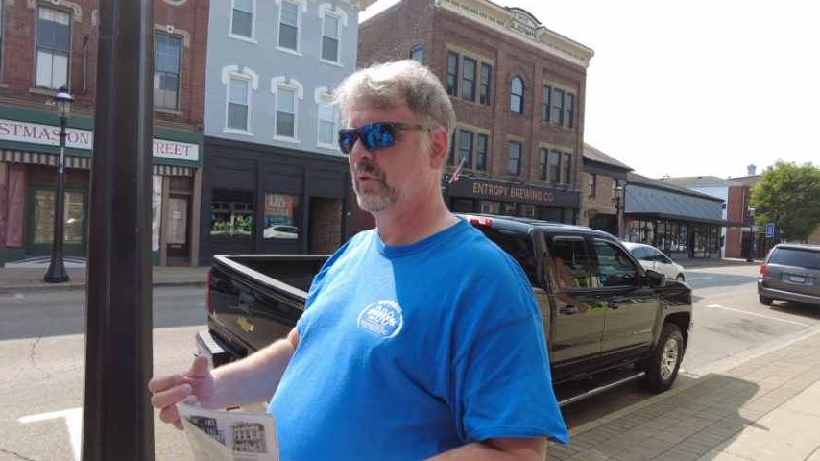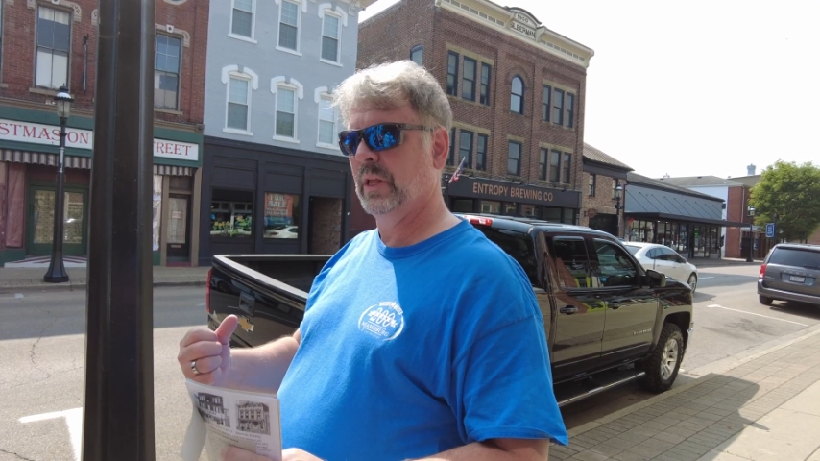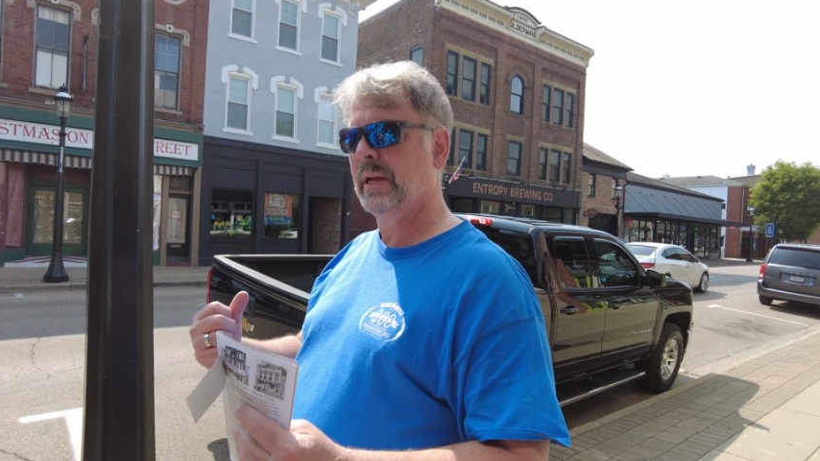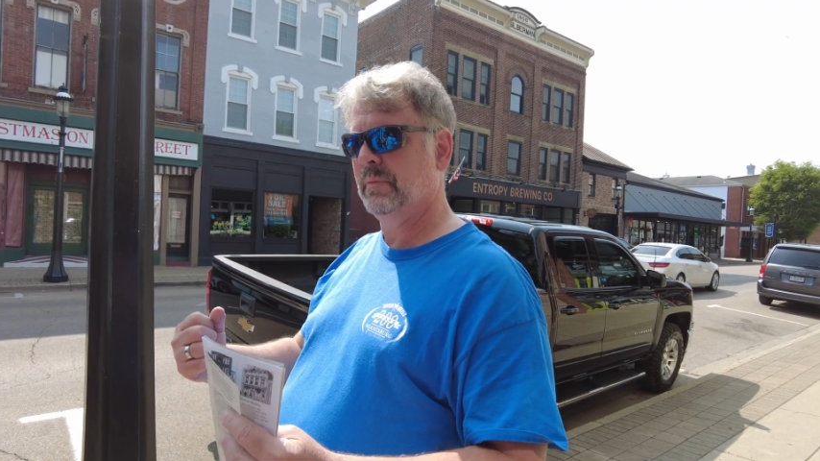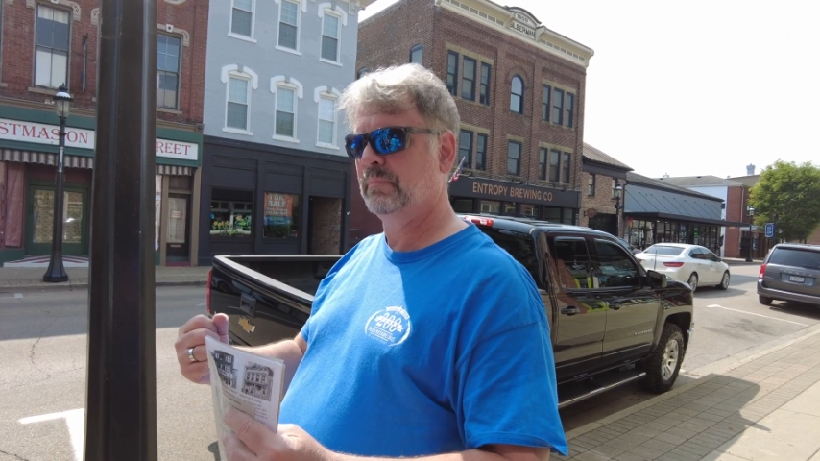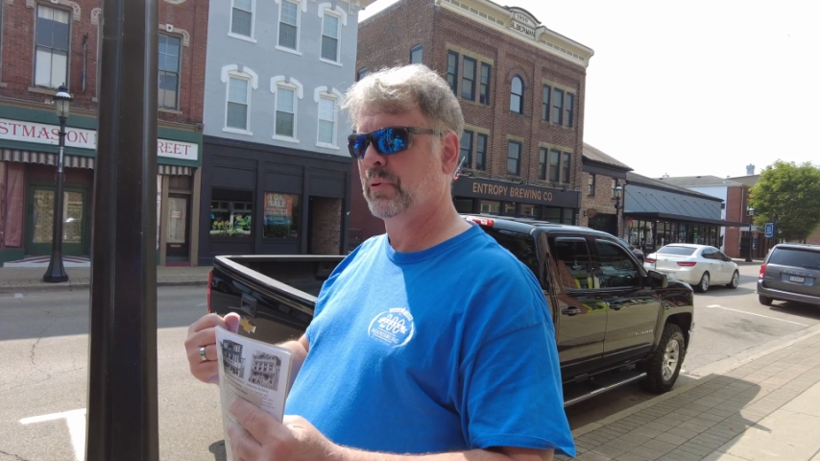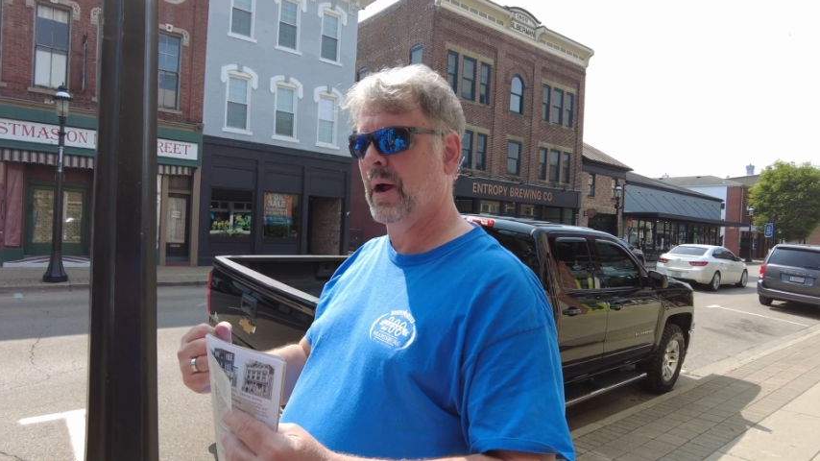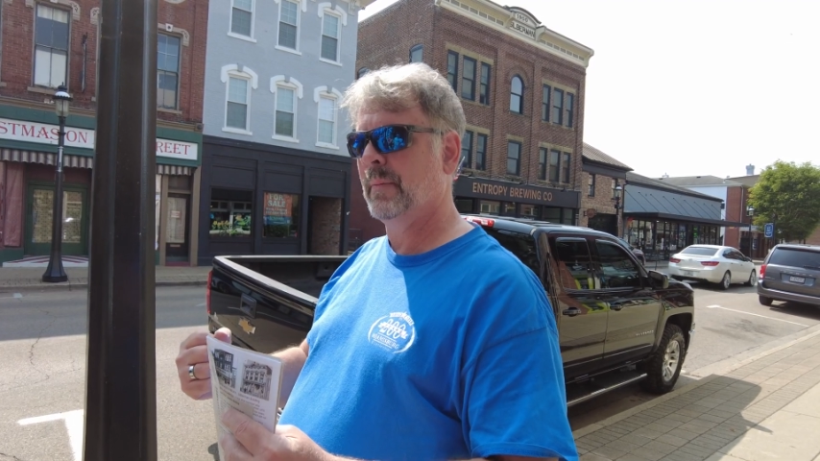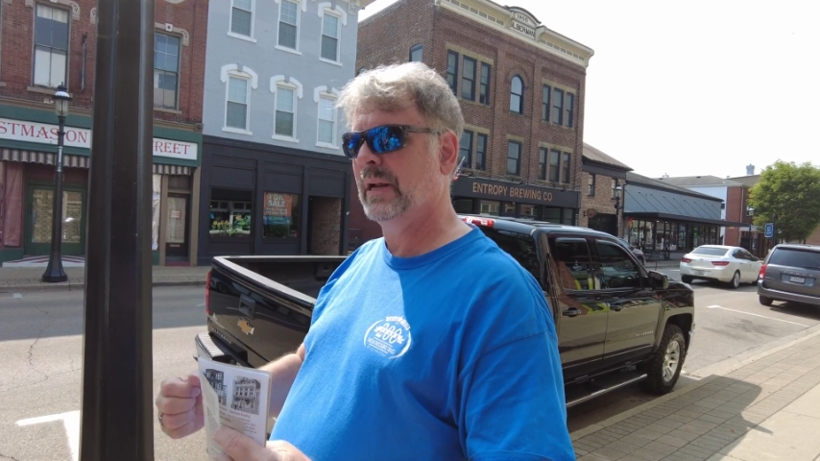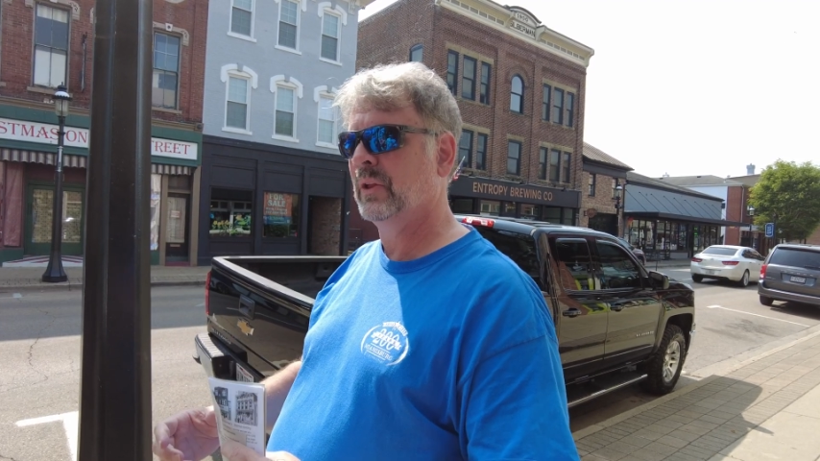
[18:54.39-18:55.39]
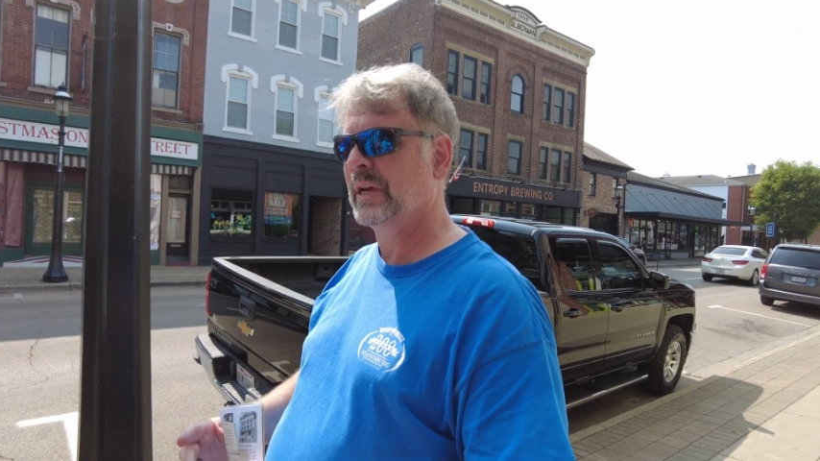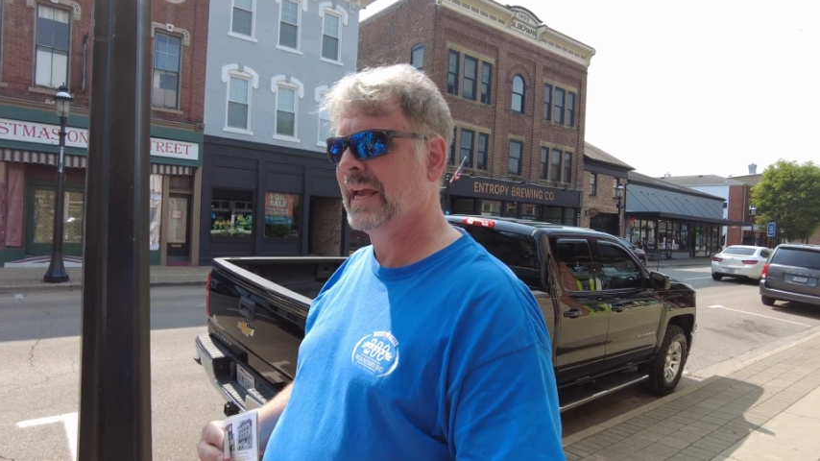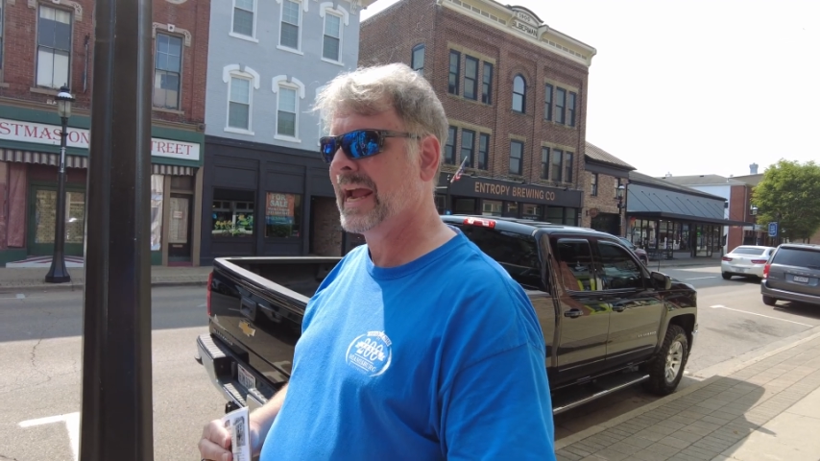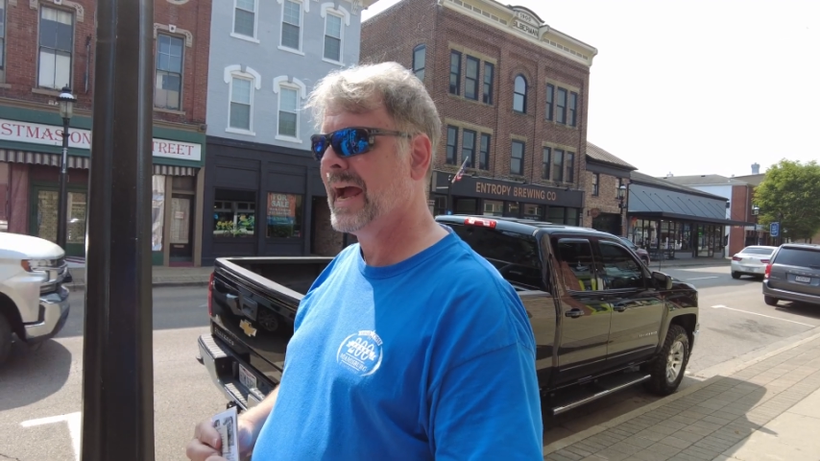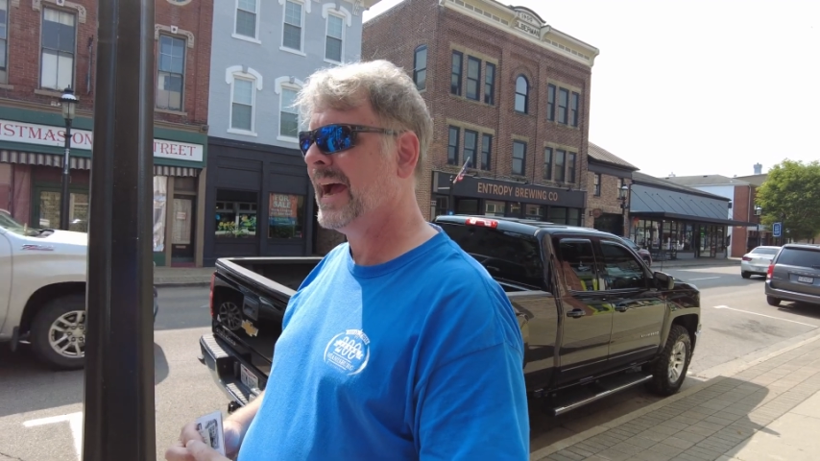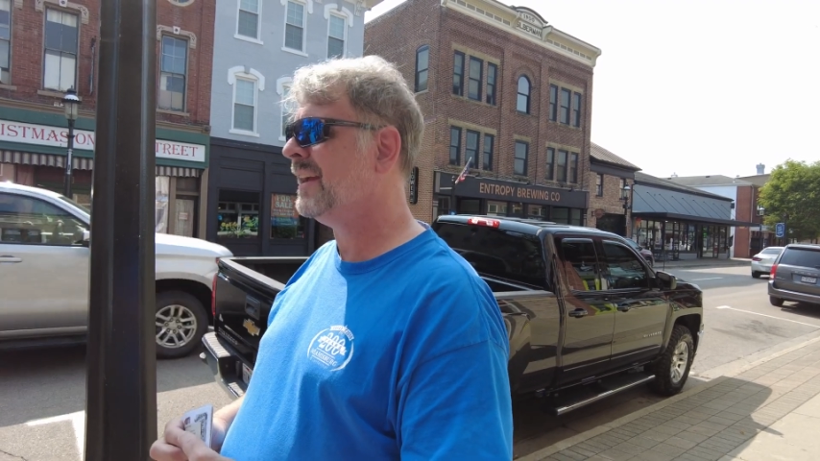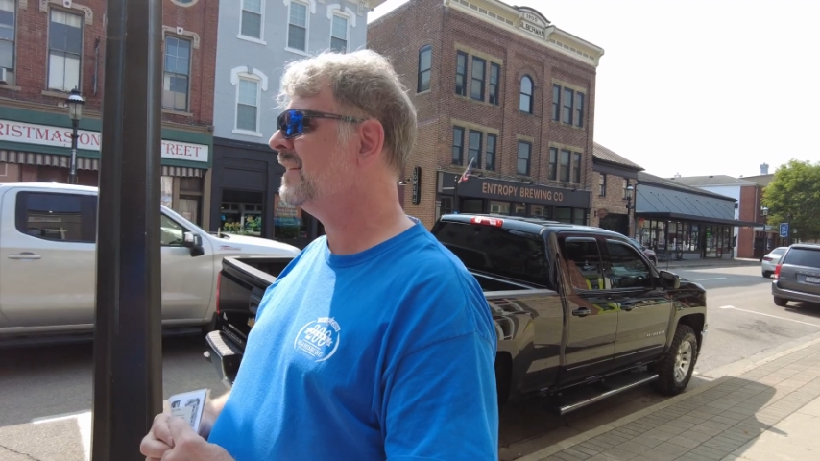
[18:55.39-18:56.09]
really prominent looking guy.